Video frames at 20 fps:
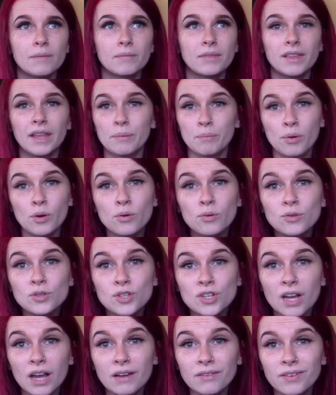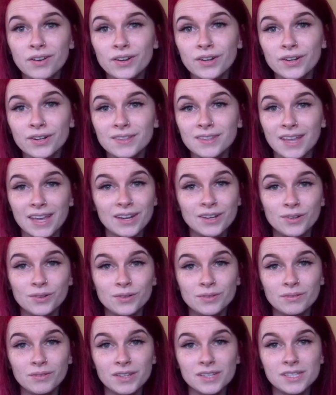Le Pooch, I've heard. They
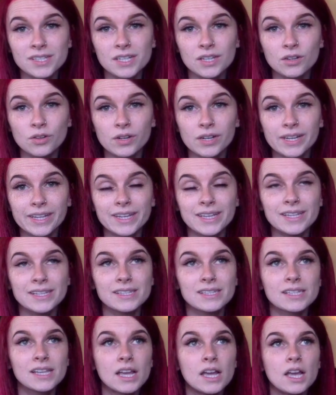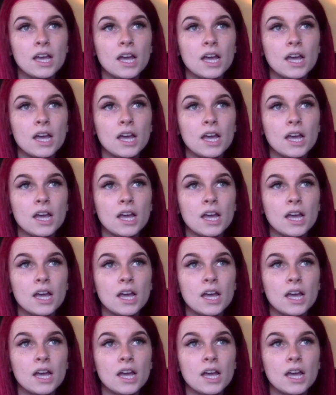don't list ingredients.